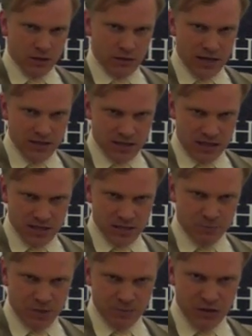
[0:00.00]
And so let's
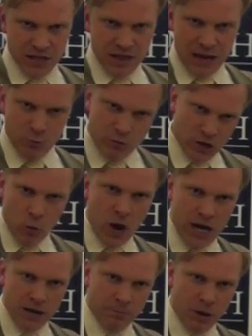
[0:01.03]
suppose that they were
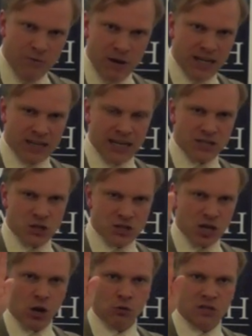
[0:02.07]
required by regulation to
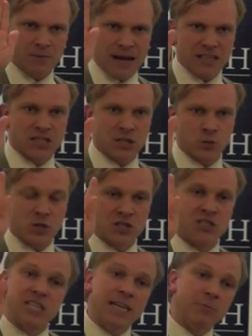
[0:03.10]
hold some assets which
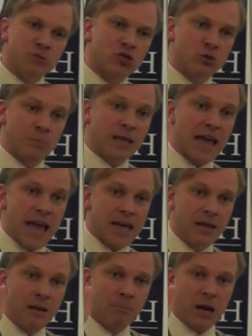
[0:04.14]
are deemed
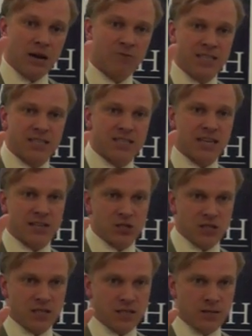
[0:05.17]
AAA by ratings
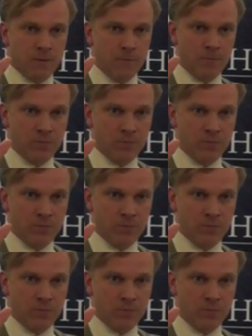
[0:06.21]
agencies.